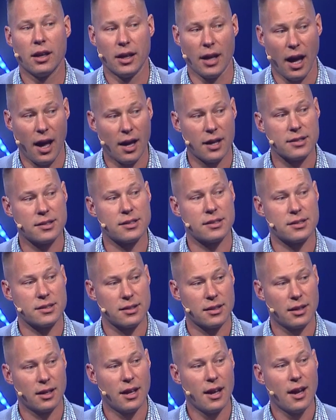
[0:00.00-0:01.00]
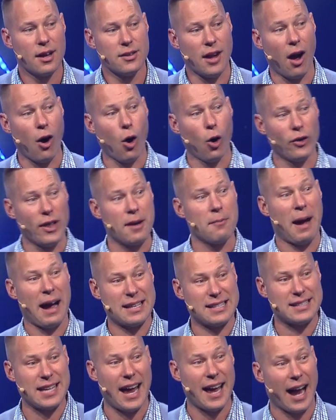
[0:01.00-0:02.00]
Yes. Not only am I
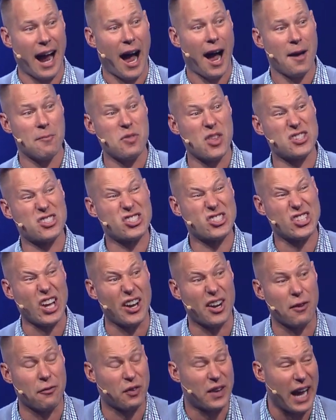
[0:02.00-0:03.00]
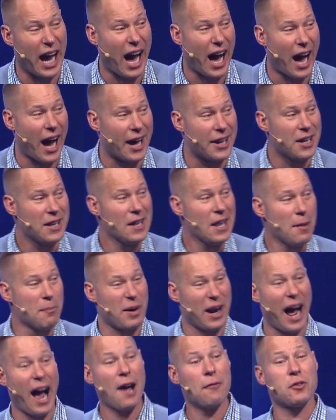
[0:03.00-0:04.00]
saying I'm the son of God,
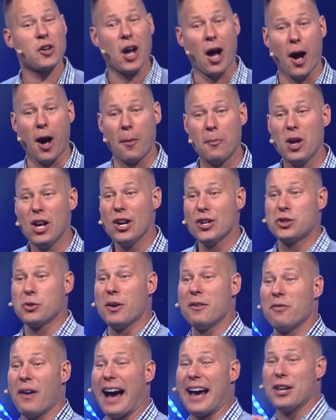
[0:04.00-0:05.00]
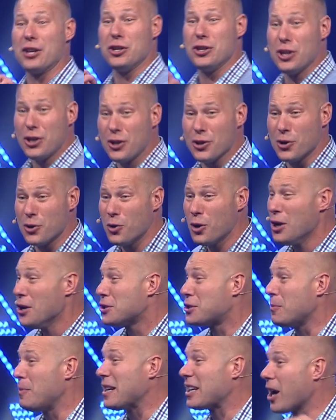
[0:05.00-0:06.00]
but I've come to invite you
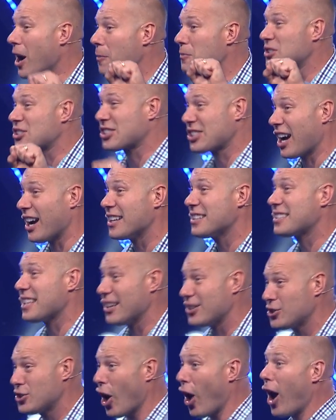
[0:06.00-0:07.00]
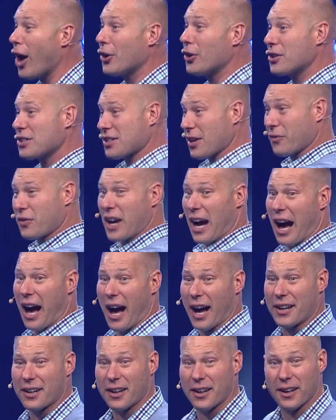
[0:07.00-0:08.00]
to become sons and daughters of
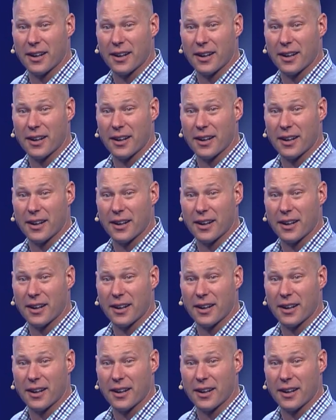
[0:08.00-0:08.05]
God.